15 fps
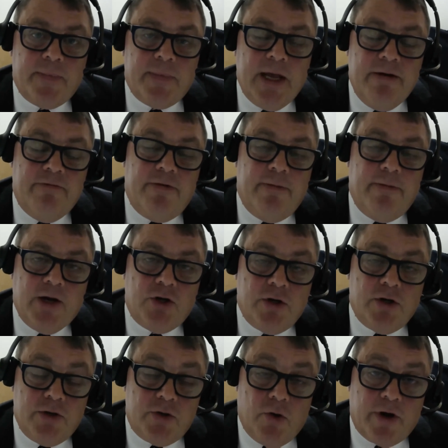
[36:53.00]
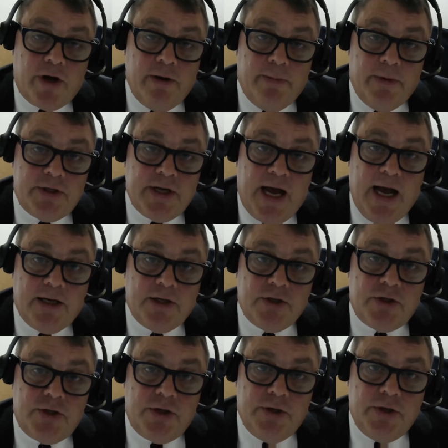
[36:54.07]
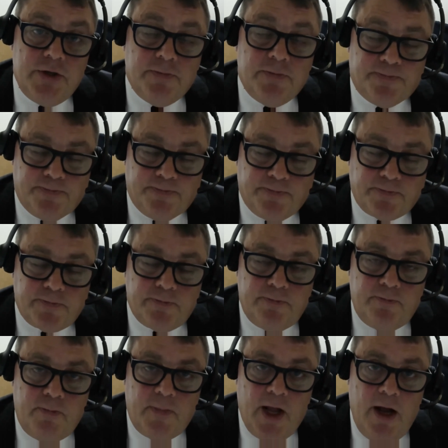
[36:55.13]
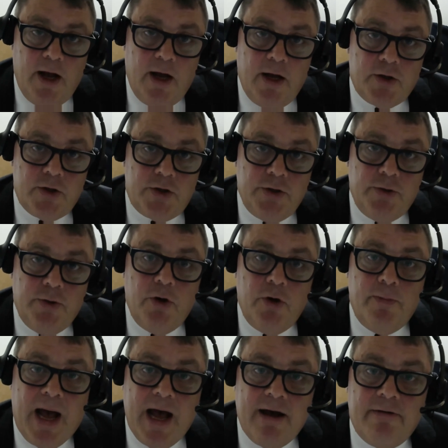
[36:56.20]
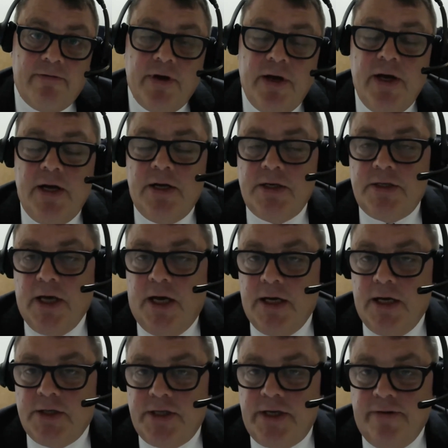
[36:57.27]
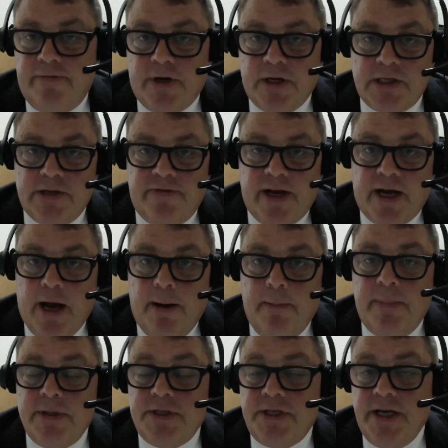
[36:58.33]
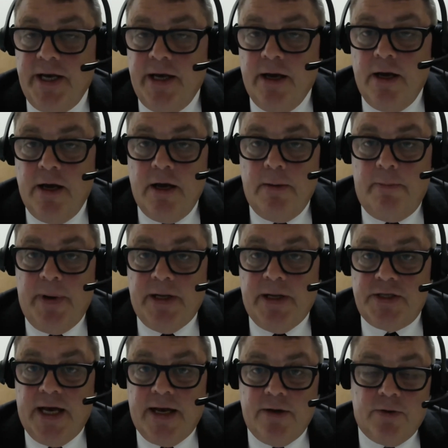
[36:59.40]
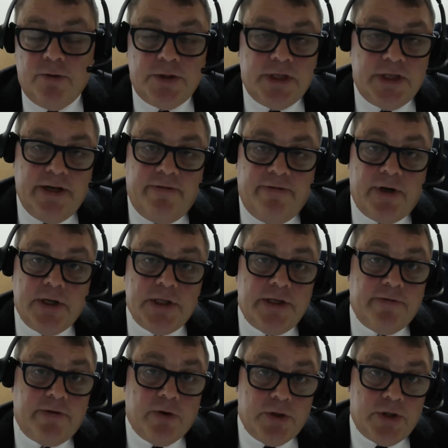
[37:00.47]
information and documents as to whom have certificates of incumbency been sent, or certificates of good